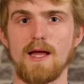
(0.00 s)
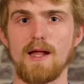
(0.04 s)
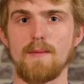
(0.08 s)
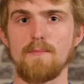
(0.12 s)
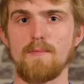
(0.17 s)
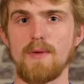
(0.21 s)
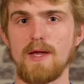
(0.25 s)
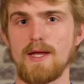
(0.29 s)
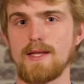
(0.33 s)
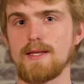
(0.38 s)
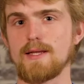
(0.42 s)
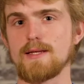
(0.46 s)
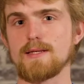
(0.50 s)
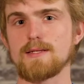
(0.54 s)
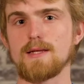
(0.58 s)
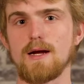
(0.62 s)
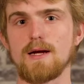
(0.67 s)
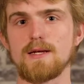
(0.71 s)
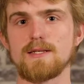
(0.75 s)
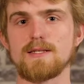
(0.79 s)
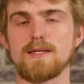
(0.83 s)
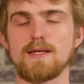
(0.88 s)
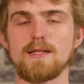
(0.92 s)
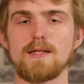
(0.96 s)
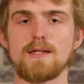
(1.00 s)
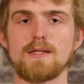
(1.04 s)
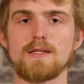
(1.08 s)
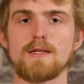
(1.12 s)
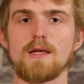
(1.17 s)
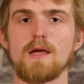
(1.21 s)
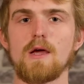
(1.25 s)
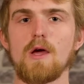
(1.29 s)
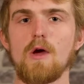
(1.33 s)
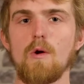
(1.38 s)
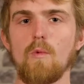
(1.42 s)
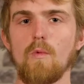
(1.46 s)
and PT's tyre sealant,
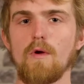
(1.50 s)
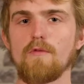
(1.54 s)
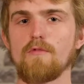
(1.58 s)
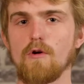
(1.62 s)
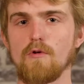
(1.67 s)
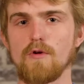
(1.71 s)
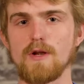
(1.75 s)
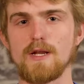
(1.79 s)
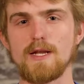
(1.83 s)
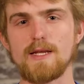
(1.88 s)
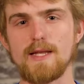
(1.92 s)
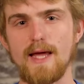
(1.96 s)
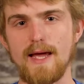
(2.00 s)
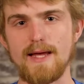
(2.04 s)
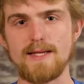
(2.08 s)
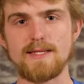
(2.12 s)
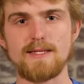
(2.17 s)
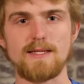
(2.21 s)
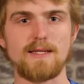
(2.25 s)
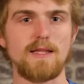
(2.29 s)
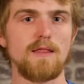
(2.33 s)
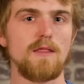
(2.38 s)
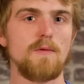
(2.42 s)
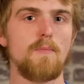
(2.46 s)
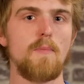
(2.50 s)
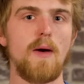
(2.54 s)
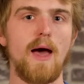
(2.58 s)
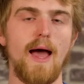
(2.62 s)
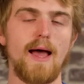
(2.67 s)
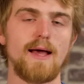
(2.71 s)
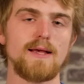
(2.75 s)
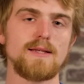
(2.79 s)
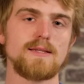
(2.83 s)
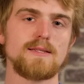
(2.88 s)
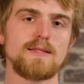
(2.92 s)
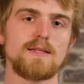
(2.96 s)
we've already tested in the
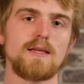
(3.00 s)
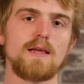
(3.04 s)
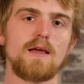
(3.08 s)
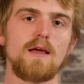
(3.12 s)
past